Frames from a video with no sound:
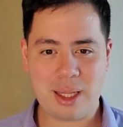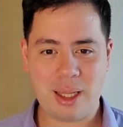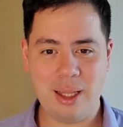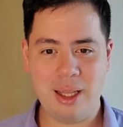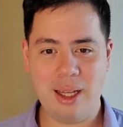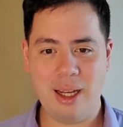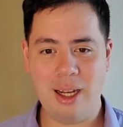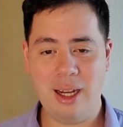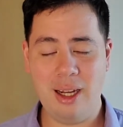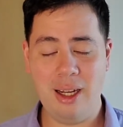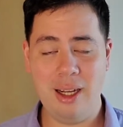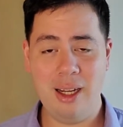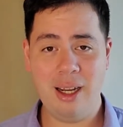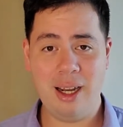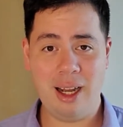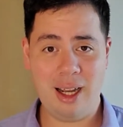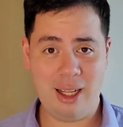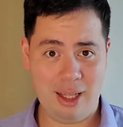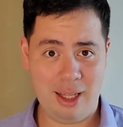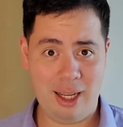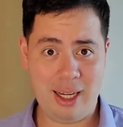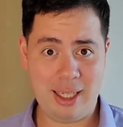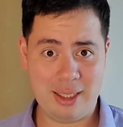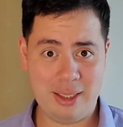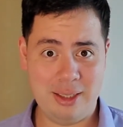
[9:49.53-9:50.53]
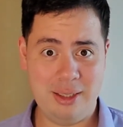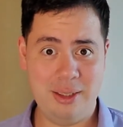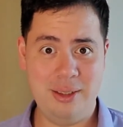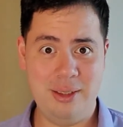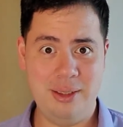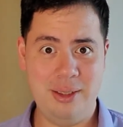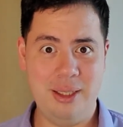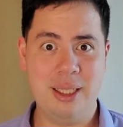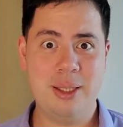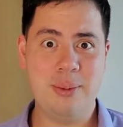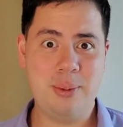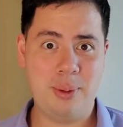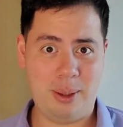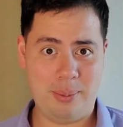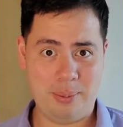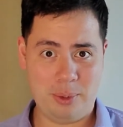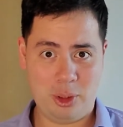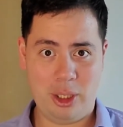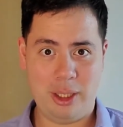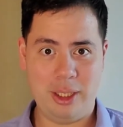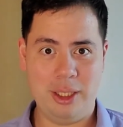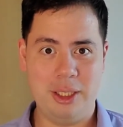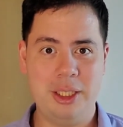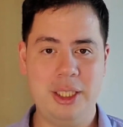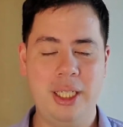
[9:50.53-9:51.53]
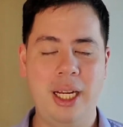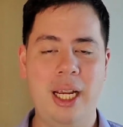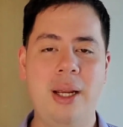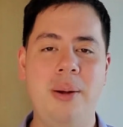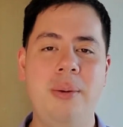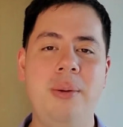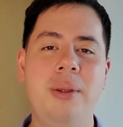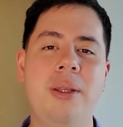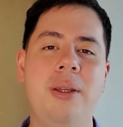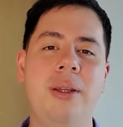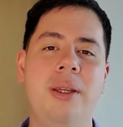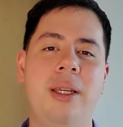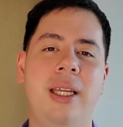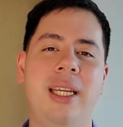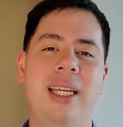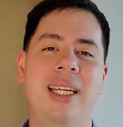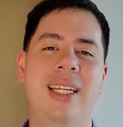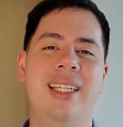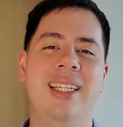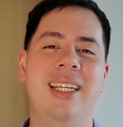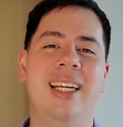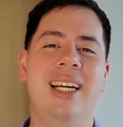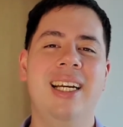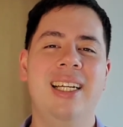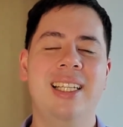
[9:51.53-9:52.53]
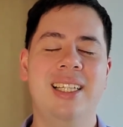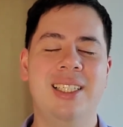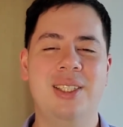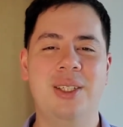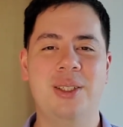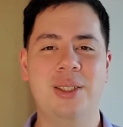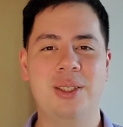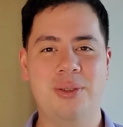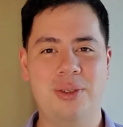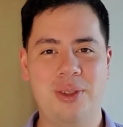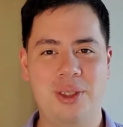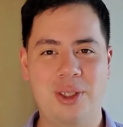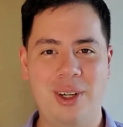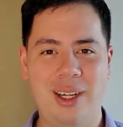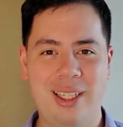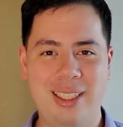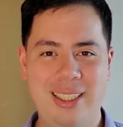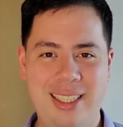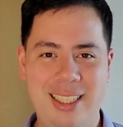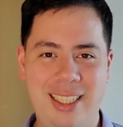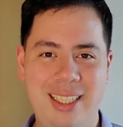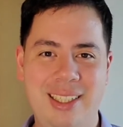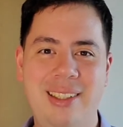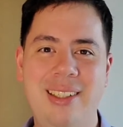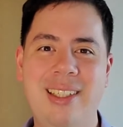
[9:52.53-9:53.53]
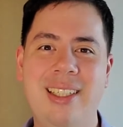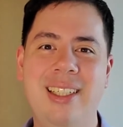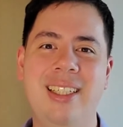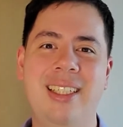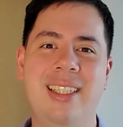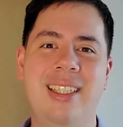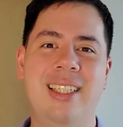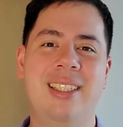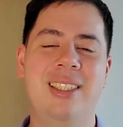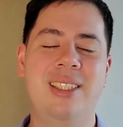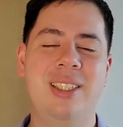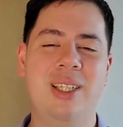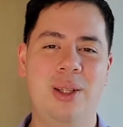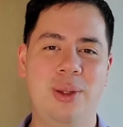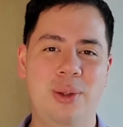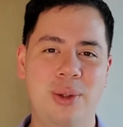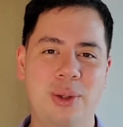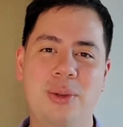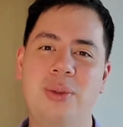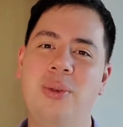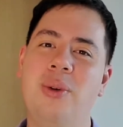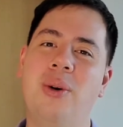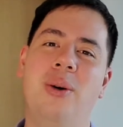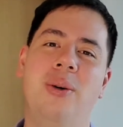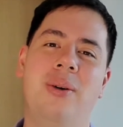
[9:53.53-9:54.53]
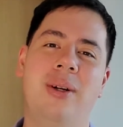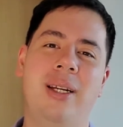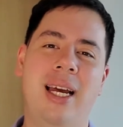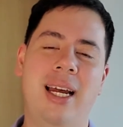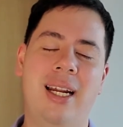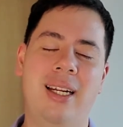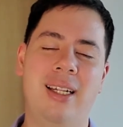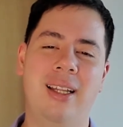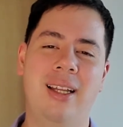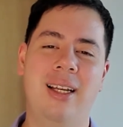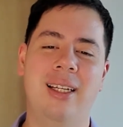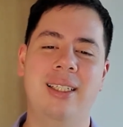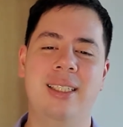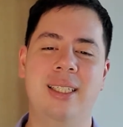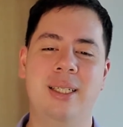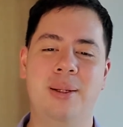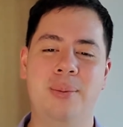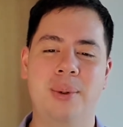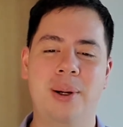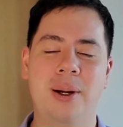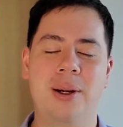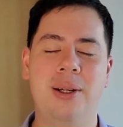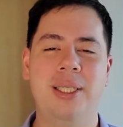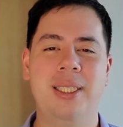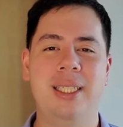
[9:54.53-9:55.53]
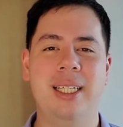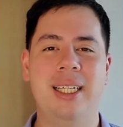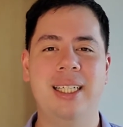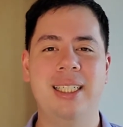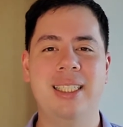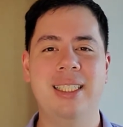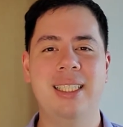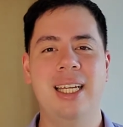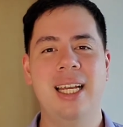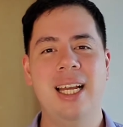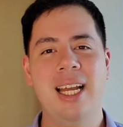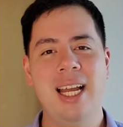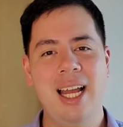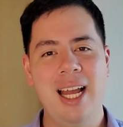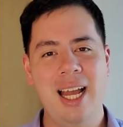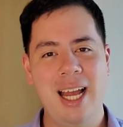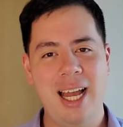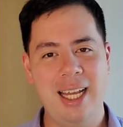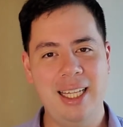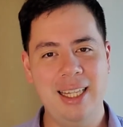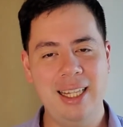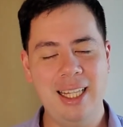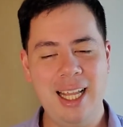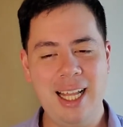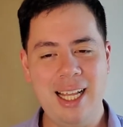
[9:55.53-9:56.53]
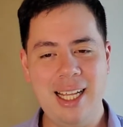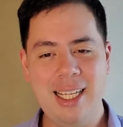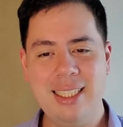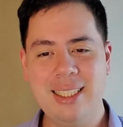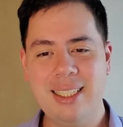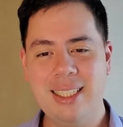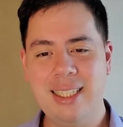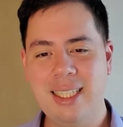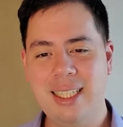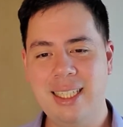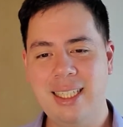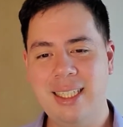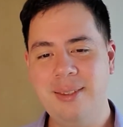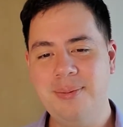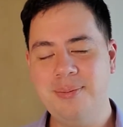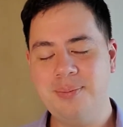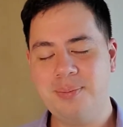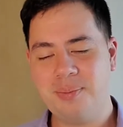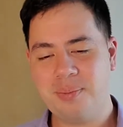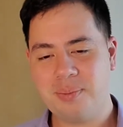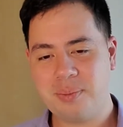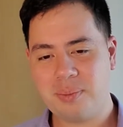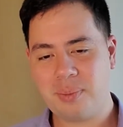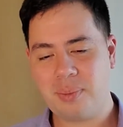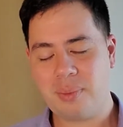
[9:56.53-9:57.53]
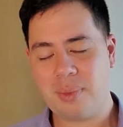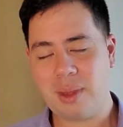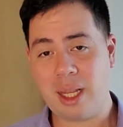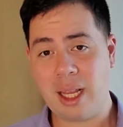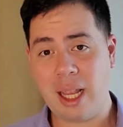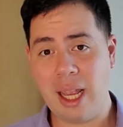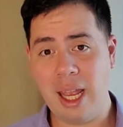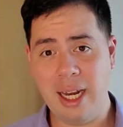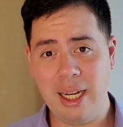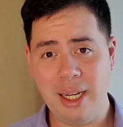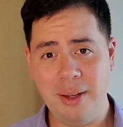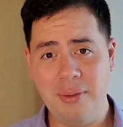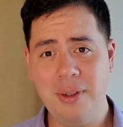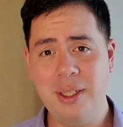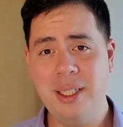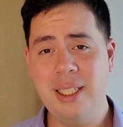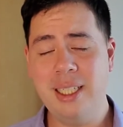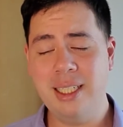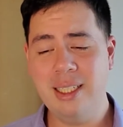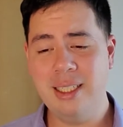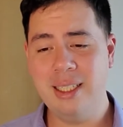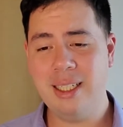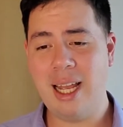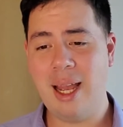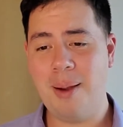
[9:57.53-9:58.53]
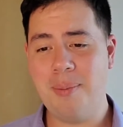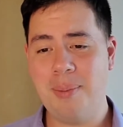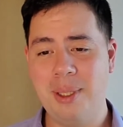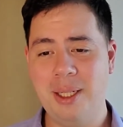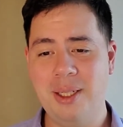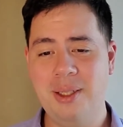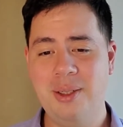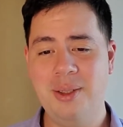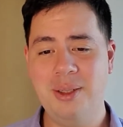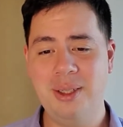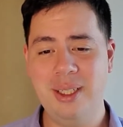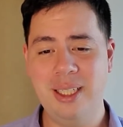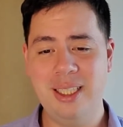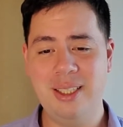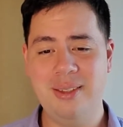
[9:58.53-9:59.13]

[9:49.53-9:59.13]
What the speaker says: I like to, that's what I'm trying to share with you here, the sorts of criteria that to look for when analyzing a project. And lastly, and if you didn't happen to do this